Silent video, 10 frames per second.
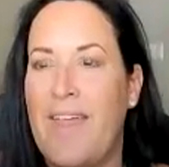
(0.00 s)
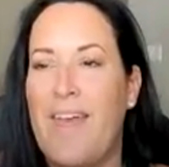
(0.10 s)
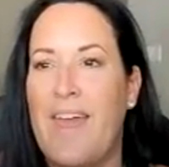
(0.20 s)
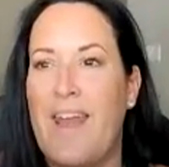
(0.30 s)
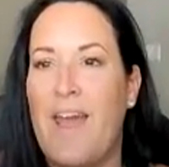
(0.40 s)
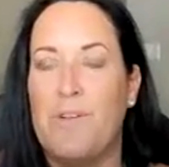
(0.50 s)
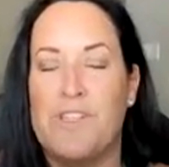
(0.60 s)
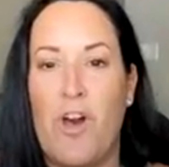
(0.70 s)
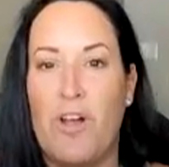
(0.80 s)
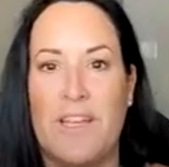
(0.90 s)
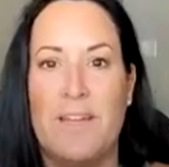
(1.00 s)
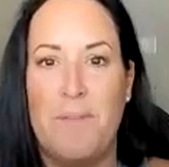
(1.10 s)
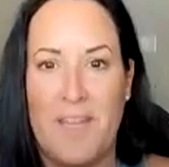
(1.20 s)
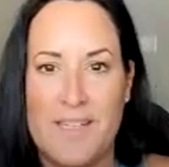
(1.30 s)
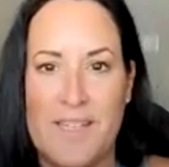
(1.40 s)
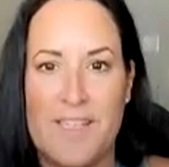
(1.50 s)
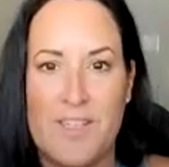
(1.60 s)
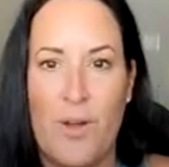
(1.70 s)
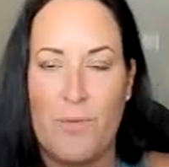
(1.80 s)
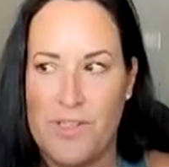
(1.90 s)
and then I was all in because I
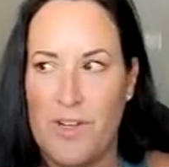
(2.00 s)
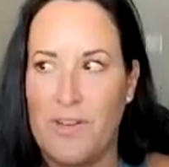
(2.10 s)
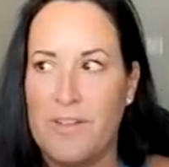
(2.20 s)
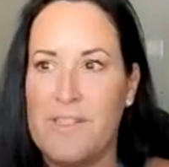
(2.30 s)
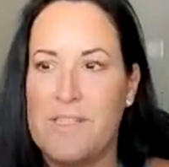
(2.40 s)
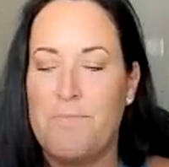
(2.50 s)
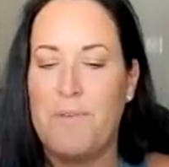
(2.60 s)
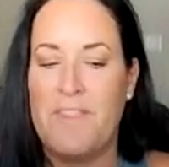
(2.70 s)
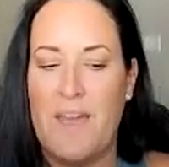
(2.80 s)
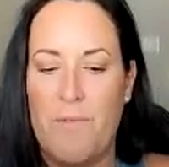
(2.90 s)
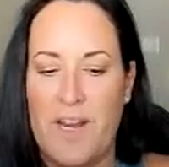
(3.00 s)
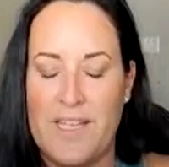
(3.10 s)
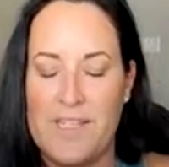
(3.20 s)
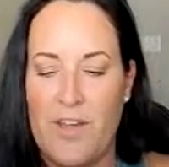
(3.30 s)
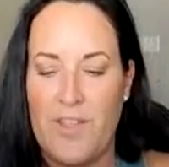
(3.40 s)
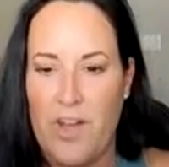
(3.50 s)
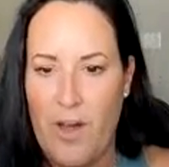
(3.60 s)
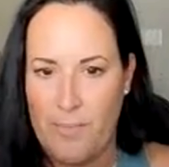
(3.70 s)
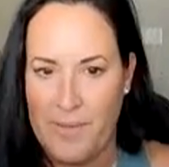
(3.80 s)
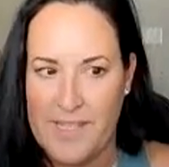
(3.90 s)
saw results. But then when I saw the
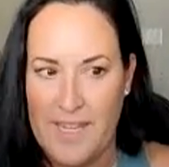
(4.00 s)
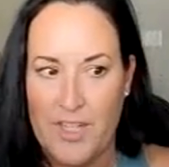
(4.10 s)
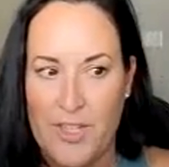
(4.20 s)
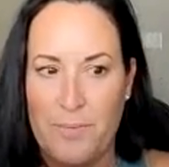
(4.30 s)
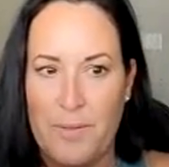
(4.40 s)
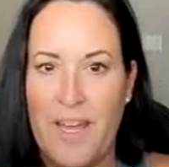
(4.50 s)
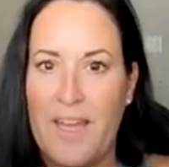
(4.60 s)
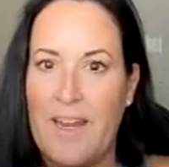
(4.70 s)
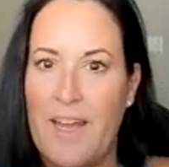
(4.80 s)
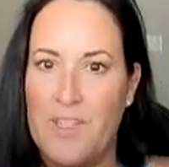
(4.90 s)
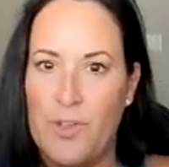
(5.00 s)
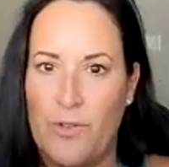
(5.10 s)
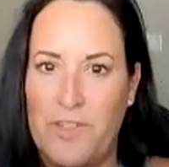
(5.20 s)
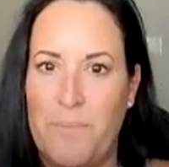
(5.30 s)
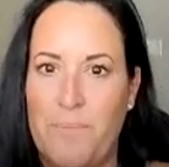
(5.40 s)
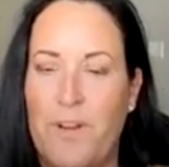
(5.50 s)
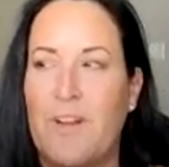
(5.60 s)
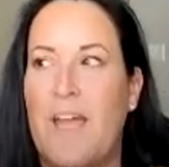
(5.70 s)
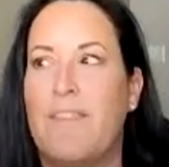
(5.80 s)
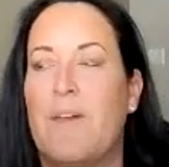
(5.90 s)
compensation plan, I dove deeper.
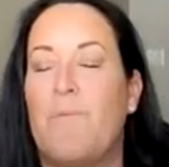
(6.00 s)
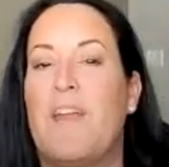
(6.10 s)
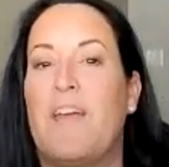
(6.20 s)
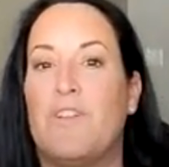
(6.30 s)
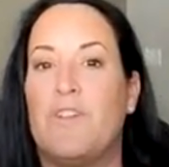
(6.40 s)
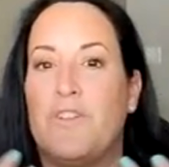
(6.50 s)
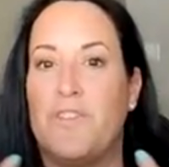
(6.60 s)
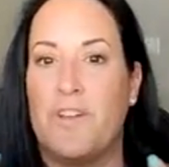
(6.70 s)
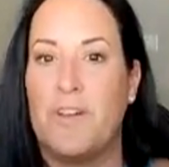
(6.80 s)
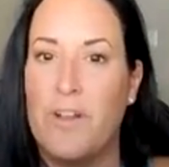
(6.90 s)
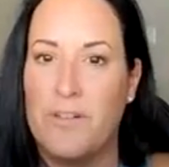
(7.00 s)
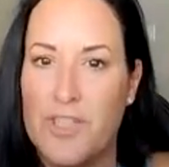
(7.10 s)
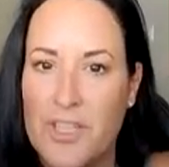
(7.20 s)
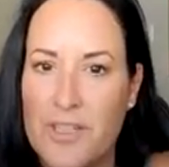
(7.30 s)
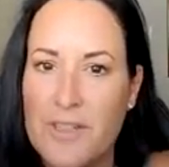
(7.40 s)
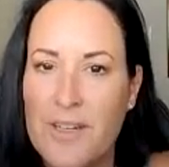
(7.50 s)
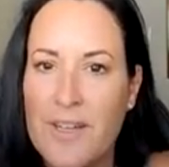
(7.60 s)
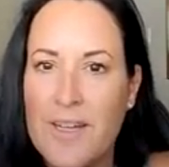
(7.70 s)
And then when I learned the culture,